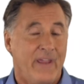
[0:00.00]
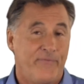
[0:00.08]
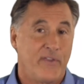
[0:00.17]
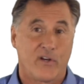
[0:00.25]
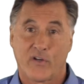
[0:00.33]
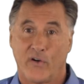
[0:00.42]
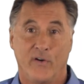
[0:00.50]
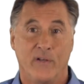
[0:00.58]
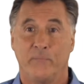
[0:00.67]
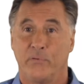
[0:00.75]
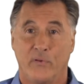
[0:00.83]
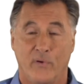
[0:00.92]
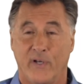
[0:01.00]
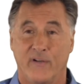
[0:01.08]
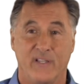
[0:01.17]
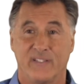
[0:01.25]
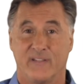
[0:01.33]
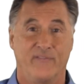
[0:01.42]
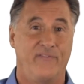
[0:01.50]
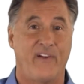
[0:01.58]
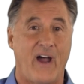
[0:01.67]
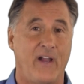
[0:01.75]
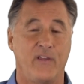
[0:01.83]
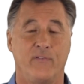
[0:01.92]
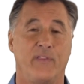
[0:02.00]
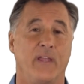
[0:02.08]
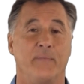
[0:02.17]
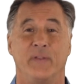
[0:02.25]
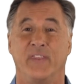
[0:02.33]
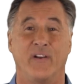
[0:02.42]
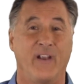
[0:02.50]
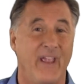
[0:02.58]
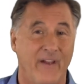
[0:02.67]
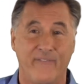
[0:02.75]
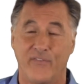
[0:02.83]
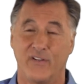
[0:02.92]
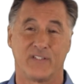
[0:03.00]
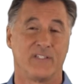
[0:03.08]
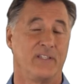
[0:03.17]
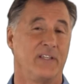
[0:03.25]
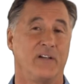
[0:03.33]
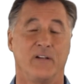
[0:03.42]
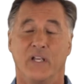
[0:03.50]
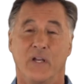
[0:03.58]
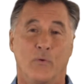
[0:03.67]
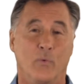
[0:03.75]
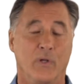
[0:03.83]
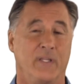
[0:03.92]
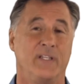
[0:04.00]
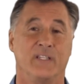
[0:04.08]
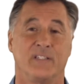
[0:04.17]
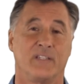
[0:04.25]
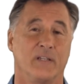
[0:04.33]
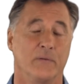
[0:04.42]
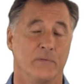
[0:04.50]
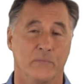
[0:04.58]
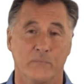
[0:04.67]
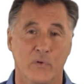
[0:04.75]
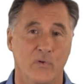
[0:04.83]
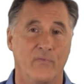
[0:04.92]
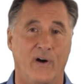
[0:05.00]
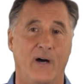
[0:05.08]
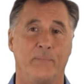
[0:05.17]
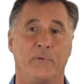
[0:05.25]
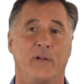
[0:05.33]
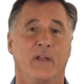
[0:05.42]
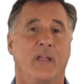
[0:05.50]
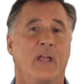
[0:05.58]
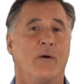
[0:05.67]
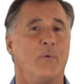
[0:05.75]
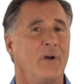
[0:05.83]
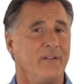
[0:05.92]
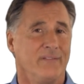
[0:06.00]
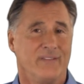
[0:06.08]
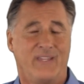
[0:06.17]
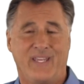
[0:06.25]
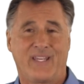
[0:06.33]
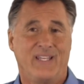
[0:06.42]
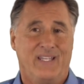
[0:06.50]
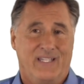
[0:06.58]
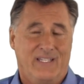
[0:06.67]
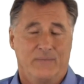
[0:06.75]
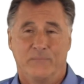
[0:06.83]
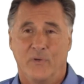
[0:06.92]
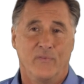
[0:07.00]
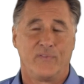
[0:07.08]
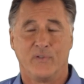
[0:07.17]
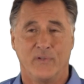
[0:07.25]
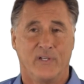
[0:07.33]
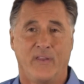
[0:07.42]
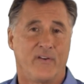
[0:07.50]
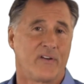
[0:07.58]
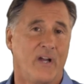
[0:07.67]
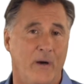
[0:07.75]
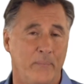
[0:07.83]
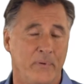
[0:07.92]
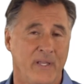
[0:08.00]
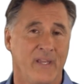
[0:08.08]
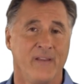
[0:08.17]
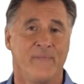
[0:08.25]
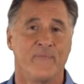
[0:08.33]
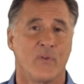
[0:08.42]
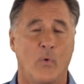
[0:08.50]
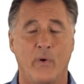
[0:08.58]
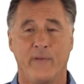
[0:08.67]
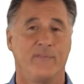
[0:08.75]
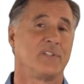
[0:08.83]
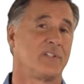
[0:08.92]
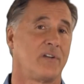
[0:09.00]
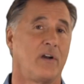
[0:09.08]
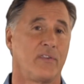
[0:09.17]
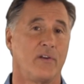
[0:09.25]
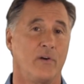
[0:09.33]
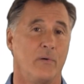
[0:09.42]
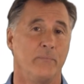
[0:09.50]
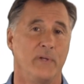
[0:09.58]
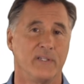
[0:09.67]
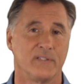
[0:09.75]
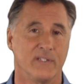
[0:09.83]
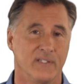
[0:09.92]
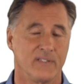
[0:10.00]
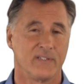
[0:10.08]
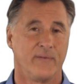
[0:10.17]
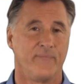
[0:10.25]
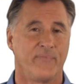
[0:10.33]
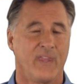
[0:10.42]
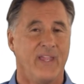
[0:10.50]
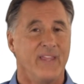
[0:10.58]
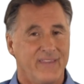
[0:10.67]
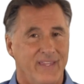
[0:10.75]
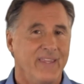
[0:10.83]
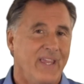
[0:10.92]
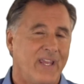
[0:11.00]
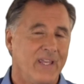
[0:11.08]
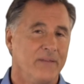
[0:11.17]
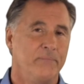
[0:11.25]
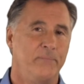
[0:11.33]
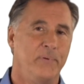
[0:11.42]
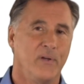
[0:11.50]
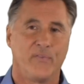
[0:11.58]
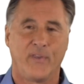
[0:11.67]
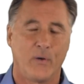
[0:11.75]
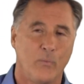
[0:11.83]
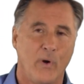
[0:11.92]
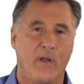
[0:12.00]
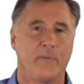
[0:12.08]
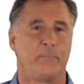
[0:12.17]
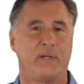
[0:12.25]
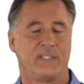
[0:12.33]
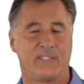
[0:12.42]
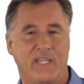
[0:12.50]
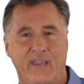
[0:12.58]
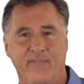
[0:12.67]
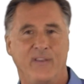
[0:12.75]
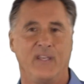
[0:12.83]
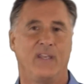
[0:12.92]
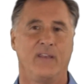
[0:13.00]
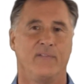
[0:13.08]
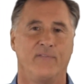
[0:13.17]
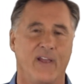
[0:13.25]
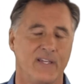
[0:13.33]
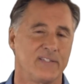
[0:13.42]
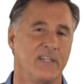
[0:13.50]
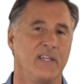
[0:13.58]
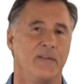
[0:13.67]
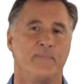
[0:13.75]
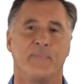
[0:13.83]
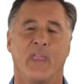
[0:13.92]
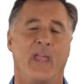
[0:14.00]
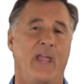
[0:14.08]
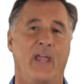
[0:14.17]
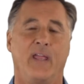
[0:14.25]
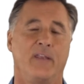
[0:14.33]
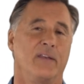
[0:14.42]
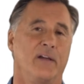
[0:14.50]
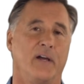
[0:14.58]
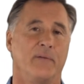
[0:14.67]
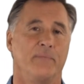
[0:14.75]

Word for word: If their current employer doesn't value them and their efforts and their willingness to move up, well, they can move to another company or even start their own business. Then they can build their wealth by saving and investing and